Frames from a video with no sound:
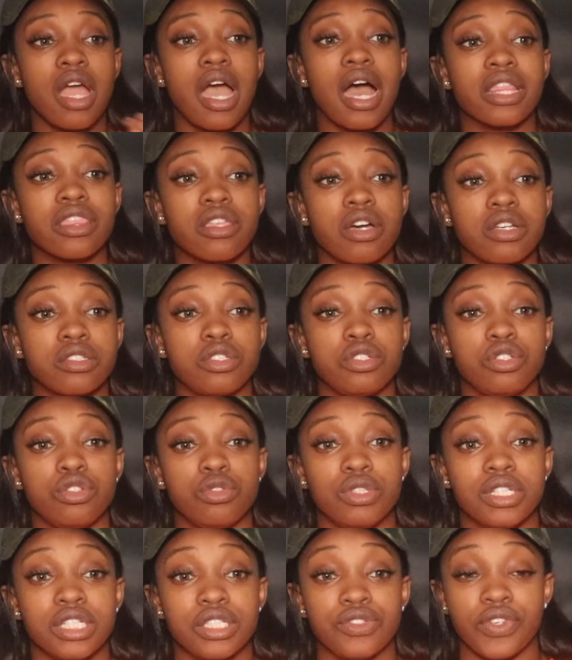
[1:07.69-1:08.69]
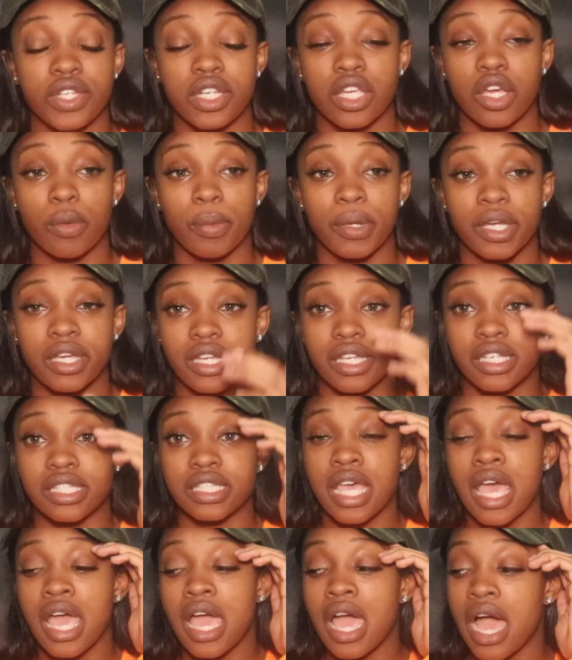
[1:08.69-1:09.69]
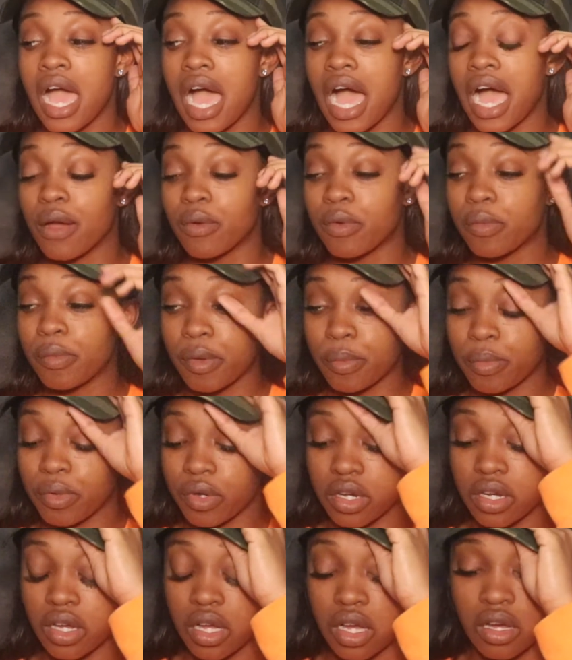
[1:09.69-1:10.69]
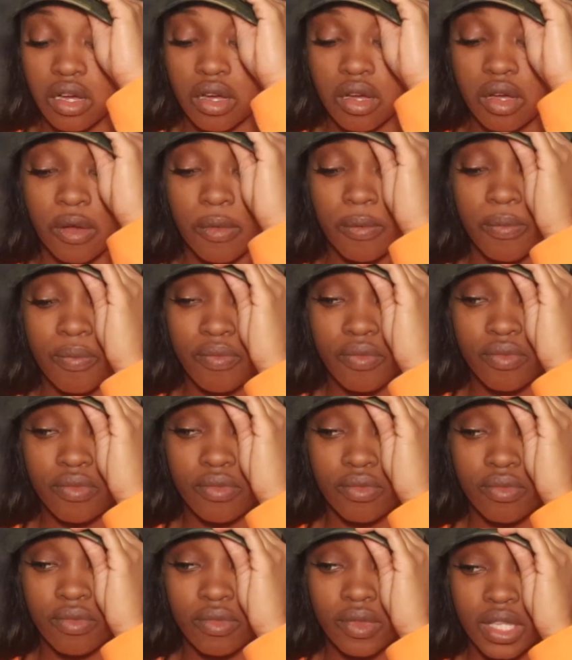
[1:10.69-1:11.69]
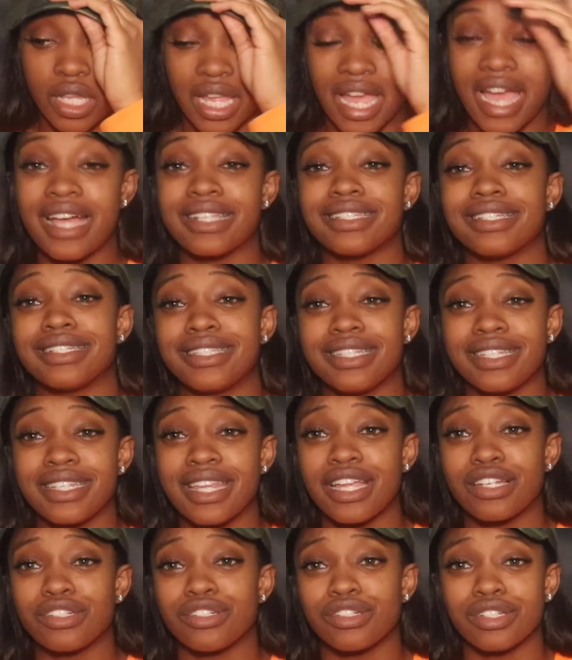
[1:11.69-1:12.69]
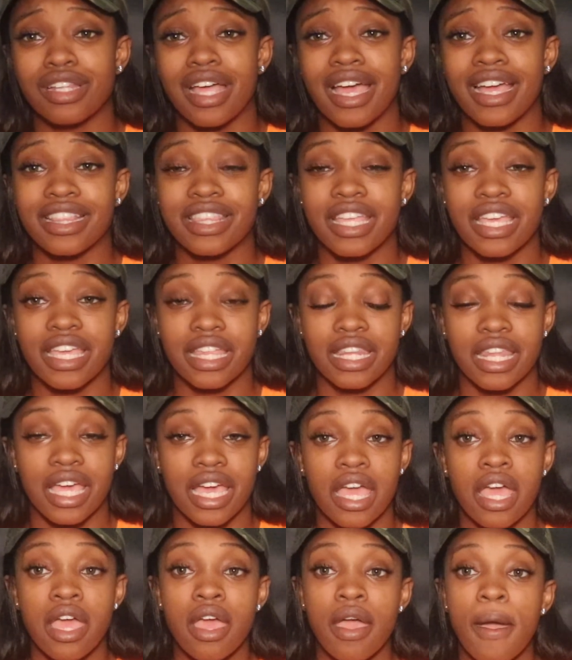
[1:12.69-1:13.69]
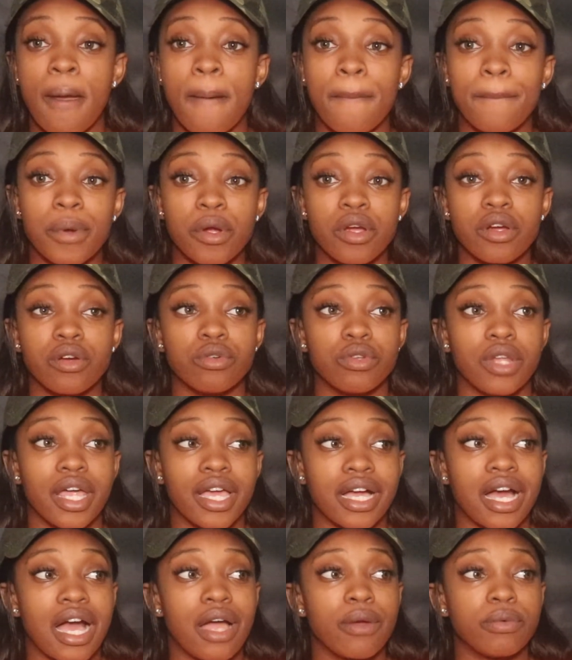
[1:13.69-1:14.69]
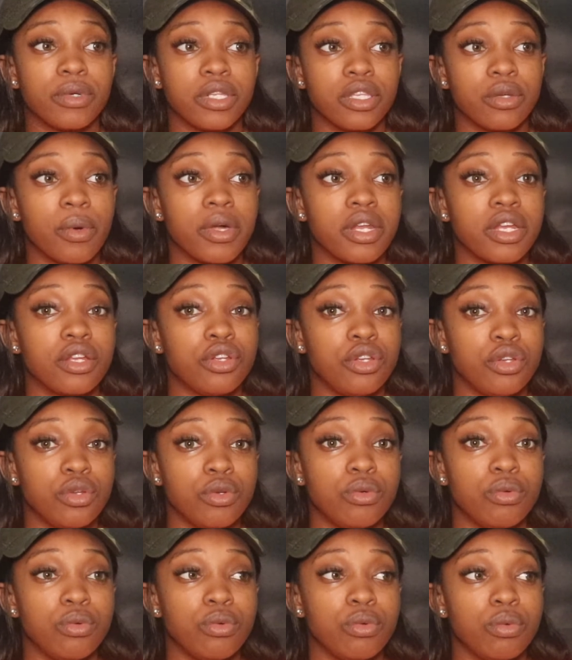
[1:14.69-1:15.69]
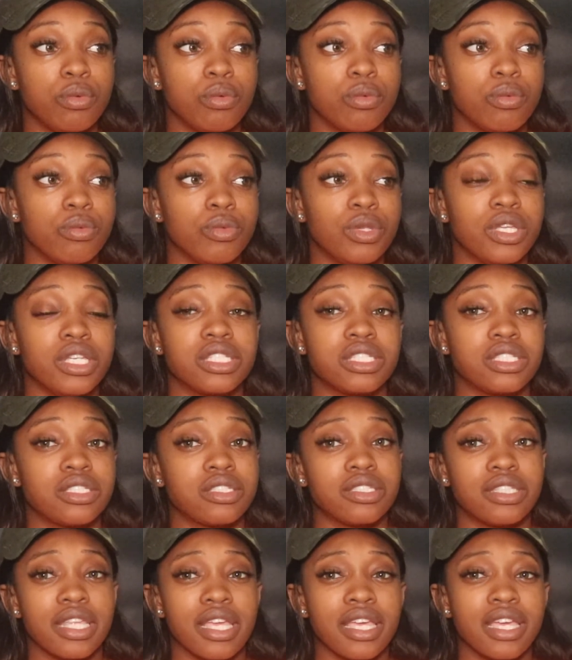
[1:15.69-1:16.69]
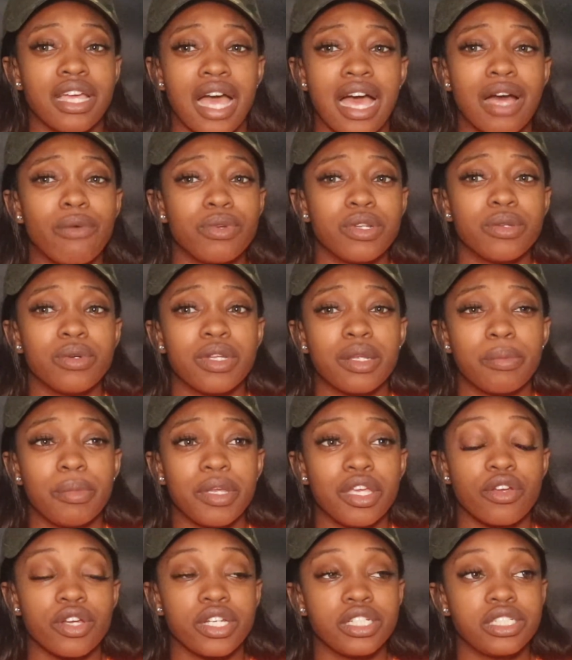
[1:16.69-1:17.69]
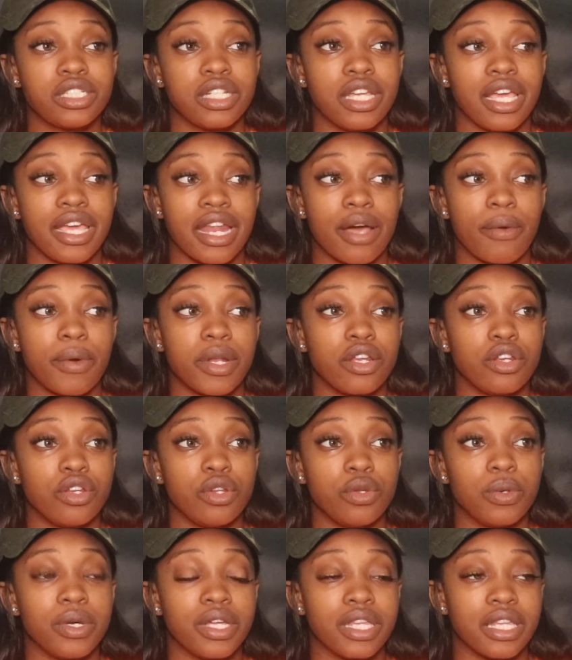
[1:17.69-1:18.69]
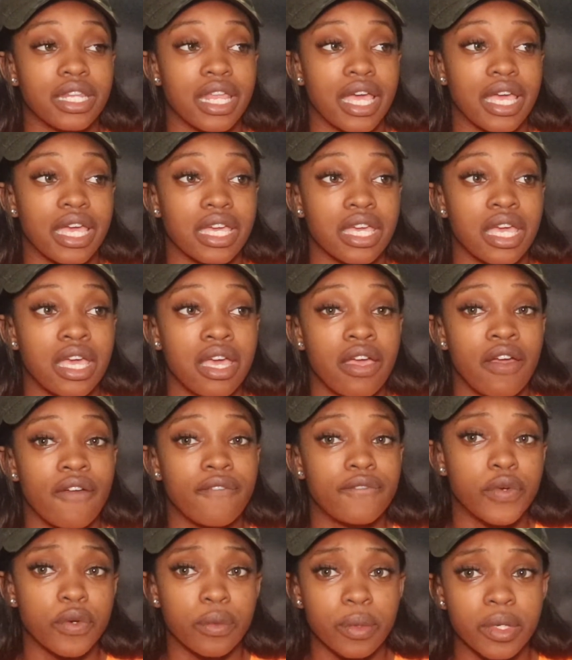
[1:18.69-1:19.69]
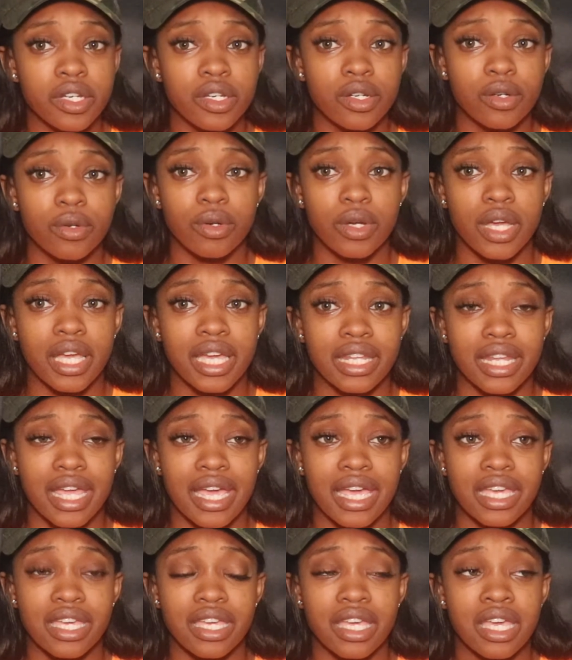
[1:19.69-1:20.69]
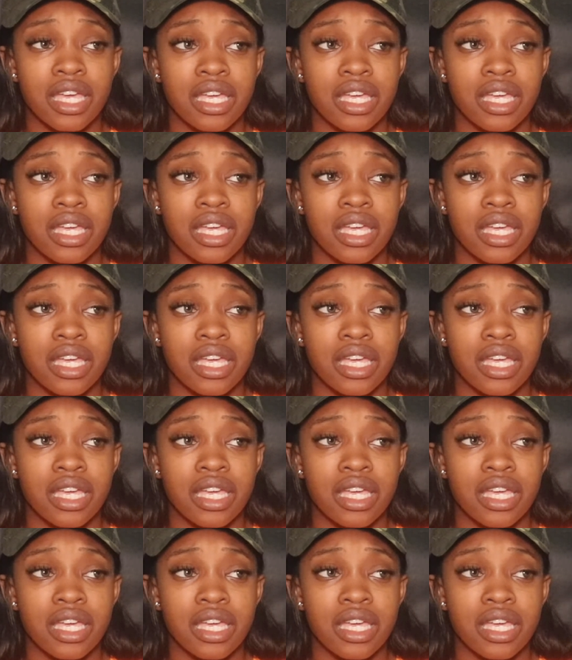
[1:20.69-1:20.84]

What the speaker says: I thought to do this video because I remember as a teenager, like, thinking, like, bro, like, I really want to do this thing. I really want to be Christian. I want to do it, like, for real and, like,